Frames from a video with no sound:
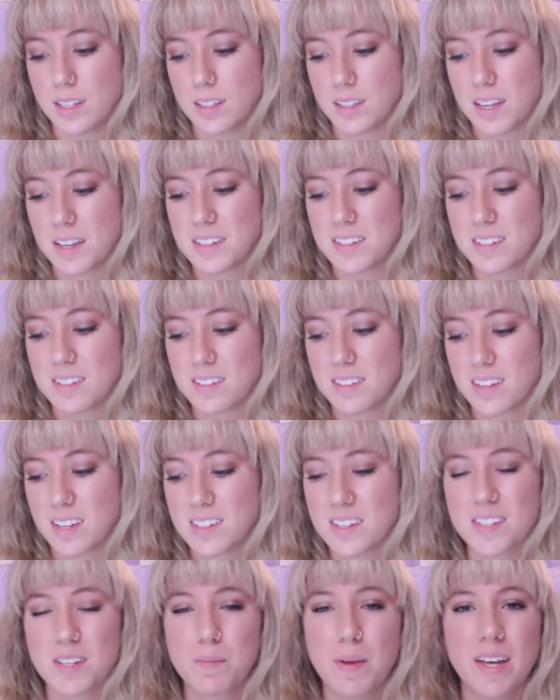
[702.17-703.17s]
That
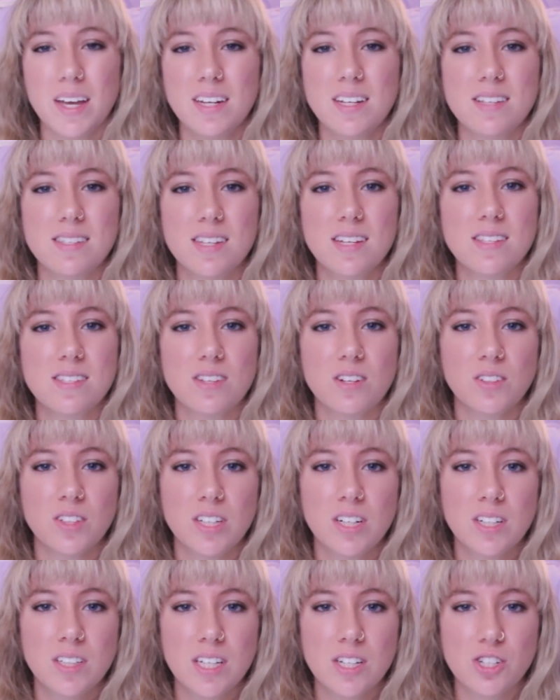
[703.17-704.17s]
doesn't make any sense. They're
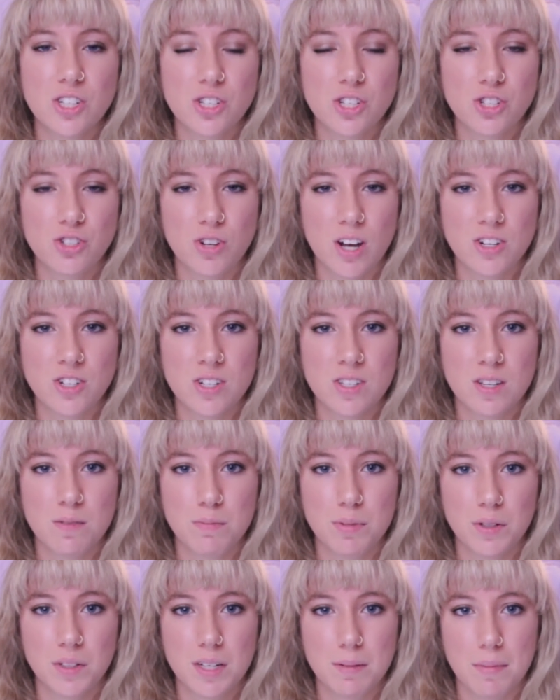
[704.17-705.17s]
literally just stretches and
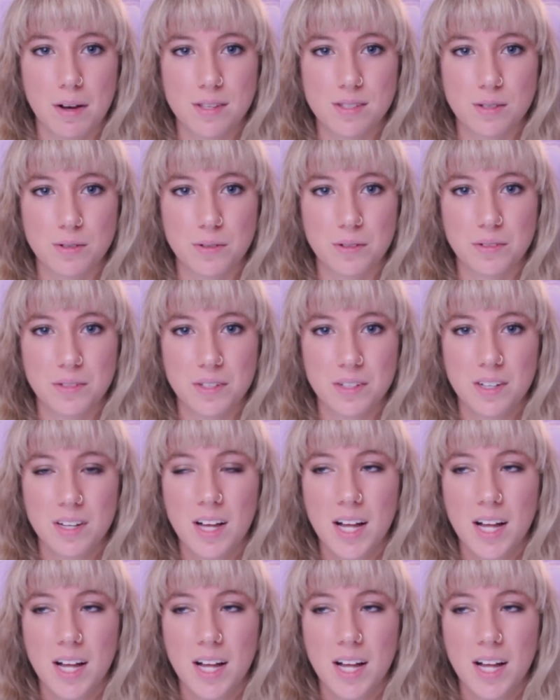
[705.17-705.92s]
building muscles.